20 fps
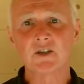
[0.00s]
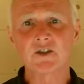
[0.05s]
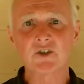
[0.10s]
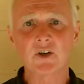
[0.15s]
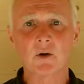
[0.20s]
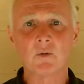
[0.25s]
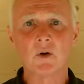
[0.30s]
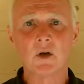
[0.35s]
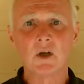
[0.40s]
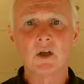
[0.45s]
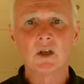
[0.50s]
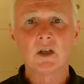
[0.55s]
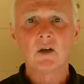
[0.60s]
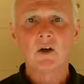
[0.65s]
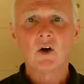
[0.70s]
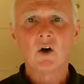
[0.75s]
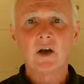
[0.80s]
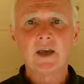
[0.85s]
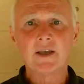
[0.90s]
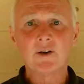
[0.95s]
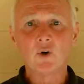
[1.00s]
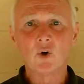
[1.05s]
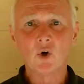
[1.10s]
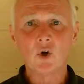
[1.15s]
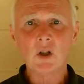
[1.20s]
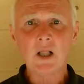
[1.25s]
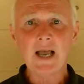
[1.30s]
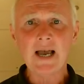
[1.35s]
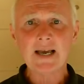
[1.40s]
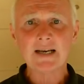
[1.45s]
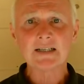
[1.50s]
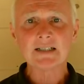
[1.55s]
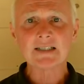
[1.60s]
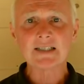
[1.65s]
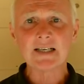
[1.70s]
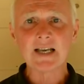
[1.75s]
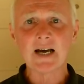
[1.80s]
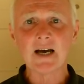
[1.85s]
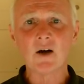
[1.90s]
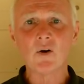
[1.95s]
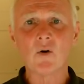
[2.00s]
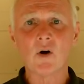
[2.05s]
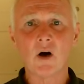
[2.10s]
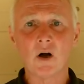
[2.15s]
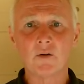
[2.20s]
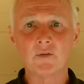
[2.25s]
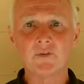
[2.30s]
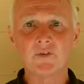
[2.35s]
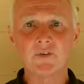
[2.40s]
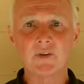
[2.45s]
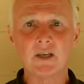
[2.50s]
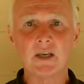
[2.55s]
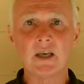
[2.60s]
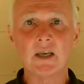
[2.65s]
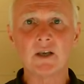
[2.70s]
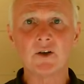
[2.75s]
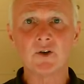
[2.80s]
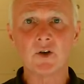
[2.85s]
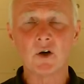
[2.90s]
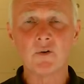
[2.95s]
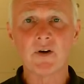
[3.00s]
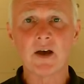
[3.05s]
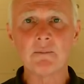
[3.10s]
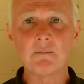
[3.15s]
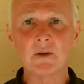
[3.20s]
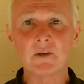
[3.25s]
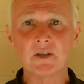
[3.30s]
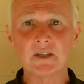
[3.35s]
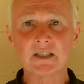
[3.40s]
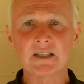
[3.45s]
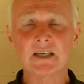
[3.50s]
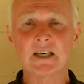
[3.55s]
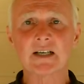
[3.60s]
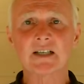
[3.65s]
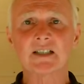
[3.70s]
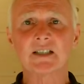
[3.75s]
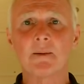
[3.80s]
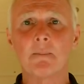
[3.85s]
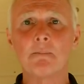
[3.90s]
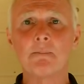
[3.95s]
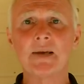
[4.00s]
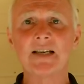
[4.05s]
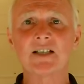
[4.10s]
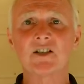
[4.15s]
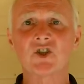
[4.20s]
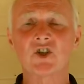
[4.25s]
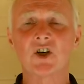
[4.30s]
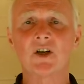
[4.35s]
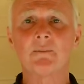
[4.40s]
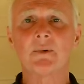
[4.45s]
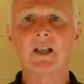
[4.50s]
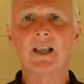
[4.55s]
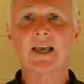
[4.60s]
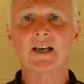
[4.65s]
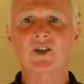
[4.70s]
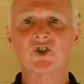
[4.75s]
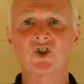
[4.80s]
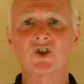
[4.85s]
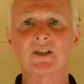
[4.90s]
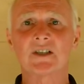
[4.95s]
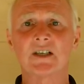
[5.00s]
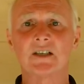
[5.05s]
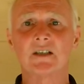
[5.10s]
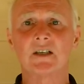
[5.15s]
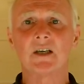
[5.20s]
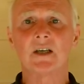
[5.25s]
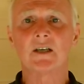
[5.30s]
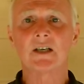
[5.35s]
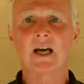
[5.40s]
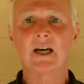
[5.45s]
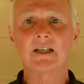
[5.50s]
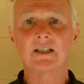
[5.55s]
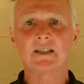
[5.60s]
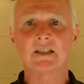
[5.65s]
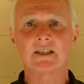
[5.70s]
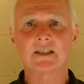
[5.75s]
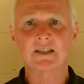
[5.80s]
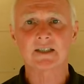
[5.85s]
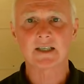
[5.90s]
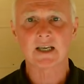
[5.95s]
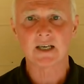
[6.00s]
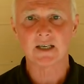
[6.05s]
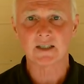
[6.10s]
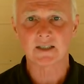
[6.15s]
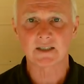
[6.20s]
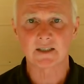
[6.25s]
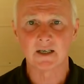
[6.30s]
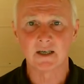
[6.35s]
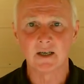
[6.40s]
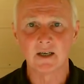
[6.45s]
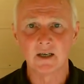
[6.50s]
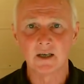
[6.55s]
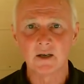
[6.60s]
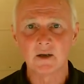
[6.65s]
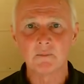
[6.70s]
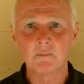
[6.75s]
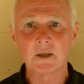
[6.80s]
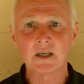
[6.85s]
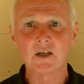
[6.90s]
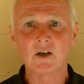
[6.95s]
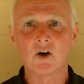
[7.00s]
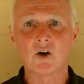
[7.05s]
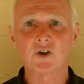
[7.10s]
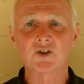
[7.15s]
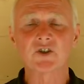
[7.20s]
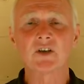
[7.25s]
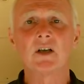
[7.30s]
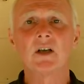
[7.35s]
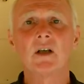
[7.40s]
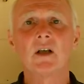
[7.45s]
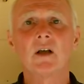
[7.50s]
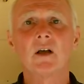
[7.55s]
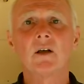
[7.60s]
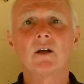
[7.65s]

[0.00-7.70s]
So, it all hangs now on the November the 6th midterm elections in the United States. Because